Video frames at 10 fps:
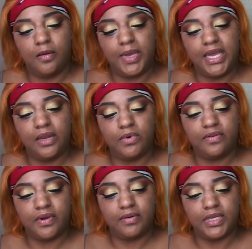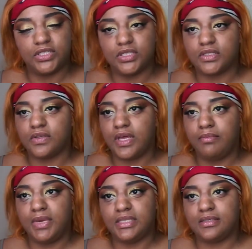81 foundation. So that
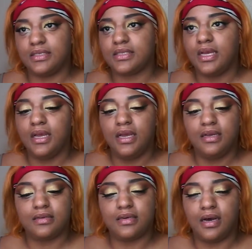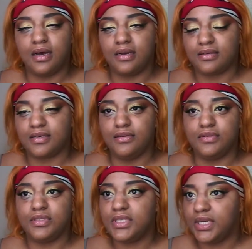means it's
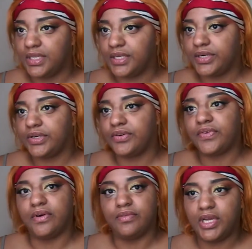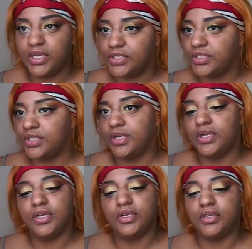concealer,
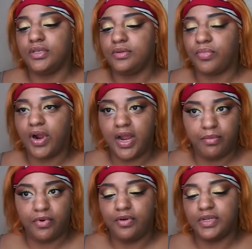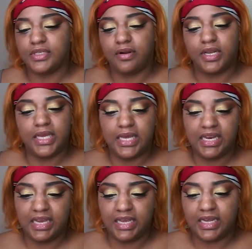foundation, primer is already in
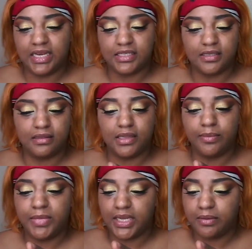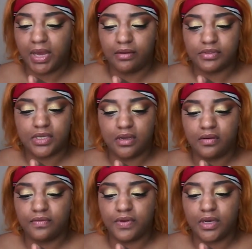it. It has limited amounts
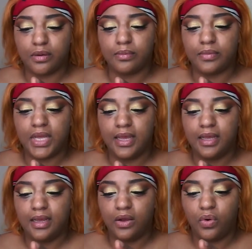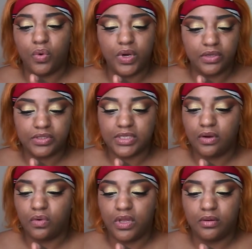of
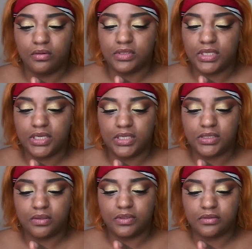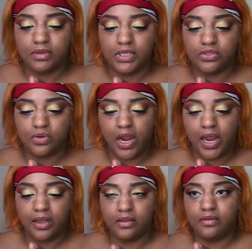oils in it, so it's really
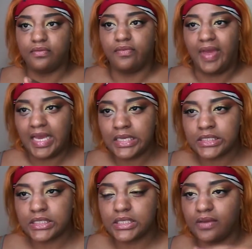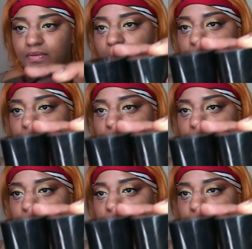drying on the face, if you